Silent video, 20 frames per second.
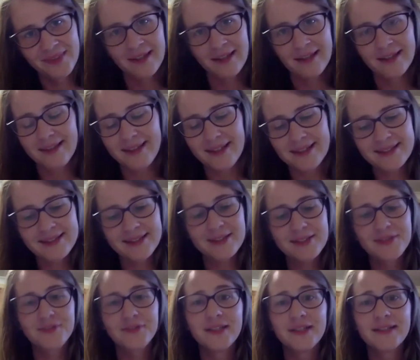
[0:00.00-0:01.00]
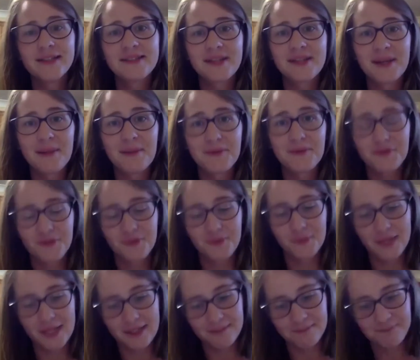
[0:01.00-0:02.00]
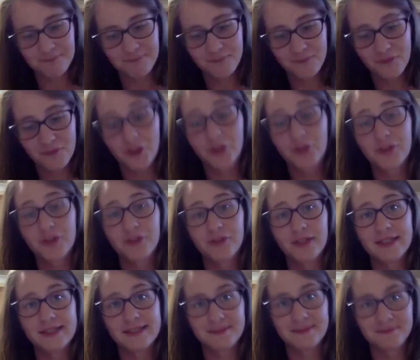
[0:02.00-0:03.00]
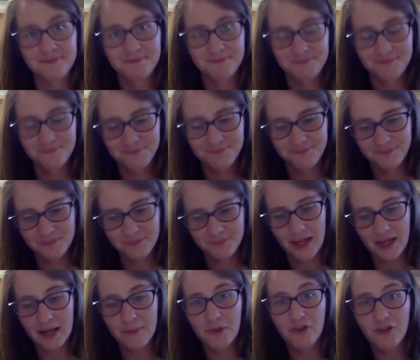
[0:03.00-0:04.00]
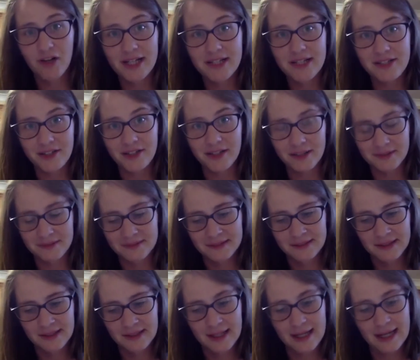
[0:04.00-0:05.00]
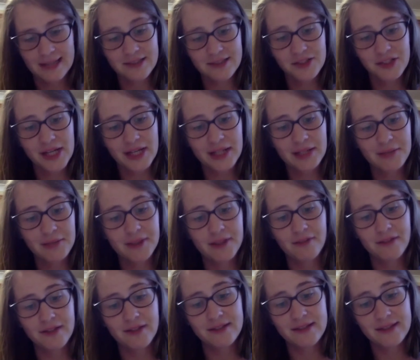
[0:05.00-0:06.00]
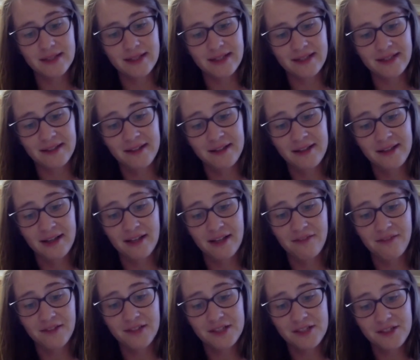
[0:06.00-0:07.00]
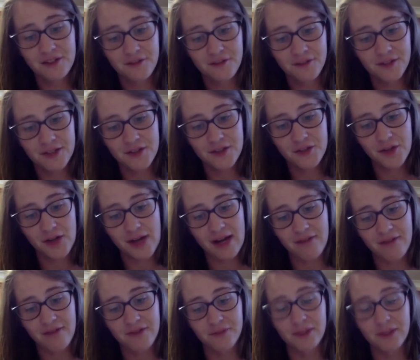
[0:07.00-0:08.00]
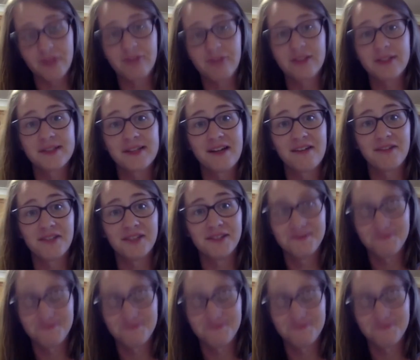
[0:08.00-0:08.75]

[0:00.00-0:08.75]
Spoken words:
These are surreal times for me, for another reason. I'm a writer, and in January of this year, I finished the first draft of my first novel.